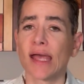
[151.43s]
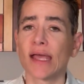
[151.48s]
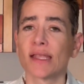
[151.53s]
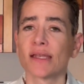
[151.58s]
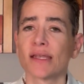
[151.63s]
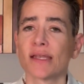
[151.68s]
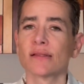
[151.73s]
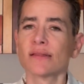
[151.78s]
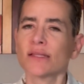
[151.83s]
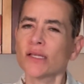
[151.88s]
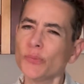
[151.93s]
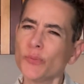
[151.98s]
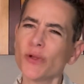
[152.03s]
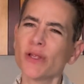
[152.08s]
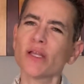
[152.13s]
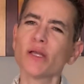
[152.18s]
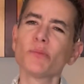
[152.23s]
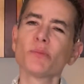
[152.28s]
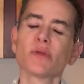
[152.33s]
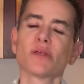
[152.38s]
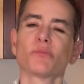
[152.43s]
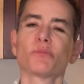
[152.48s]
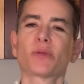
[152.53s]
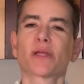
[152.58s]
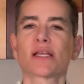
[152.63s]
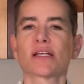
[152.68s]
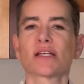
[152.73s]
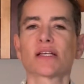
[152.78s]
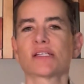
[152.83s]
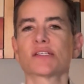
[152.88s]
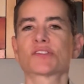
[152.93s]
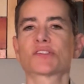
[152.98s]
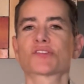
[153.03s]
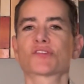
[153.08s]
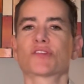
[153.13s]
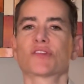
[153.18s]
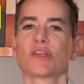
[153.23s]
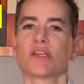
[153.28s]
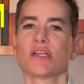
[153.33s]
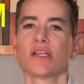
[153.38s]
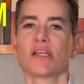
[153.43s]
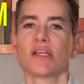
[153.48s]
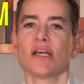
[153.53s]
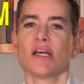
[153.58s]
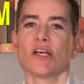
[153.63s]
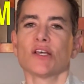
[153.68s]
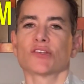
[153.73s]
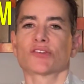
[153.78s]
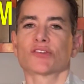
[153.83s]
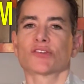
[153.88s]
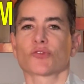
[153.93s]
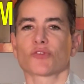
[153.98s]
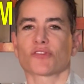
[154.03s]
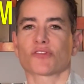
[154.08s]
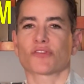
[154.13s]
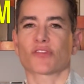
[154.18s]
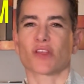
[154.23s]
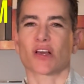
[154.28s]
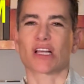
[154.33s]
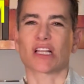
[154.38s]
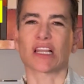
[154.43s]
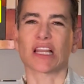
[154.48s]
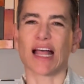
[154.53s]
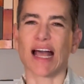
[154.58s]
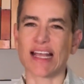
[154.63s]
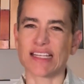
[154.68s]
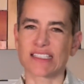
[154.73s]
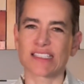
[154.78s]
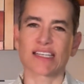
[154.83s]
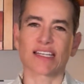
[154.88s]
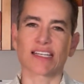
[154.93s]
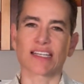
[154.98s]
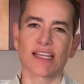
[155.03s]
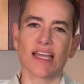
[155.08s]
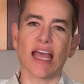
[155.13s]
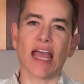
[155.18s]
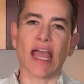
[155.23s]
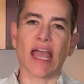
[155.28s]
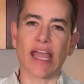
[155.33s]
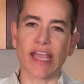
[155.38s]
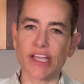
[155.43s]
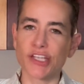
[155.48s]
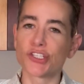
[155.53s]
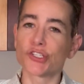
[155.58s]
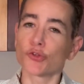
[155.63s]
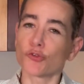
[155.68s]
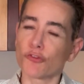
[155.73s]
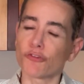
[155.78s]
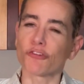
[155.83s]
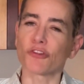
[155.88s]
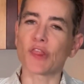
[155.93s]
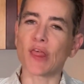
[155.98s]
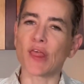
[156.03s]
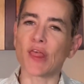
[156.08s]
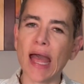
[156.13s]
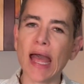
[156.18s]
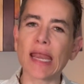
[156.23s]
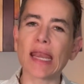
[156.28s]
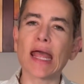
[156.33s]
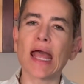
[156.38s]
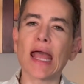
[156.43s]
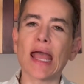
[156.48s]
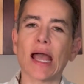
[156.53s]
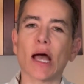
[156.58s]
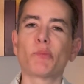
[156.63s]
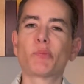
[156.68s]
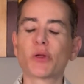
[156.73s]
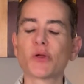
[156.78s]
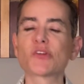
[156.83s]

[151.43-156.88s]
And Librium, because it's the sort of the classic agent for that,